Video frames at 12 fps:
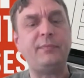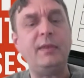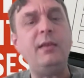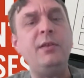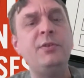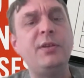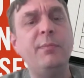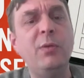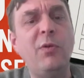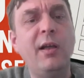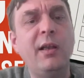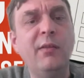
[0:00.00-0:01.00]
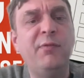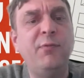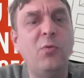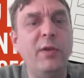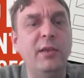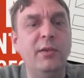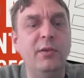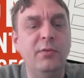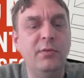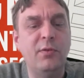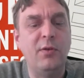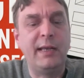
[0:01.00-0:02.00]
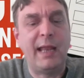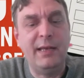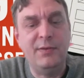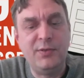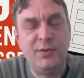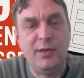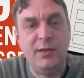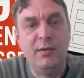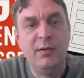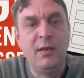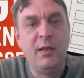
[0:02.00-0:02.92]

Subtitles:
should be working for you, not against you.